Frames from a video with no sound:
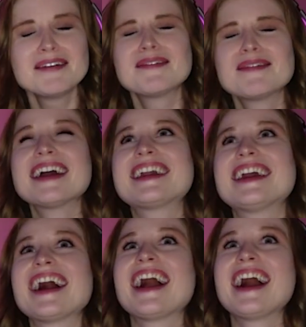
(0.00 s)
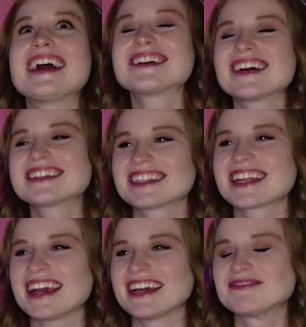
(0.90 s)
Why can't I talk
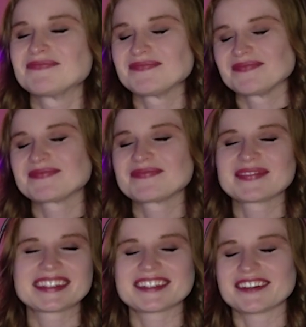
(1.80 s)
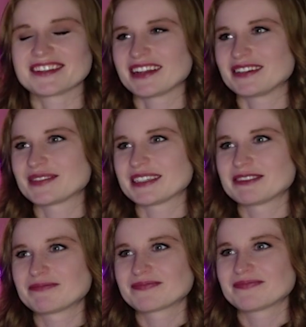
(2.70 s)
today? Start that over.
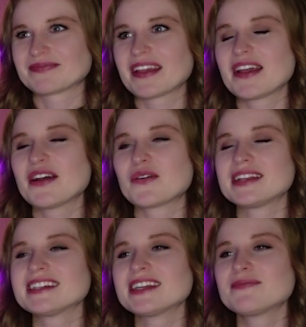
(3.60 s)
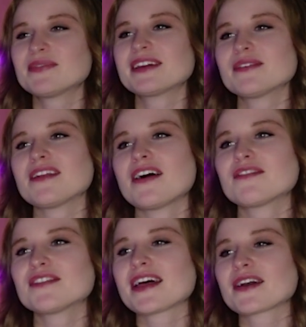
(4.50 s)
We did bring you along
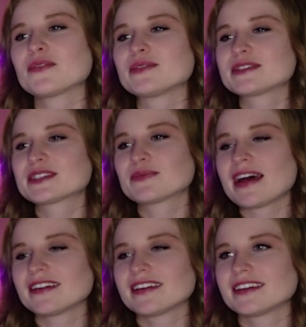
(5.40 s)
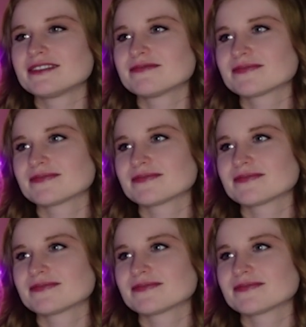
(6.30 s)
for that cool sweater.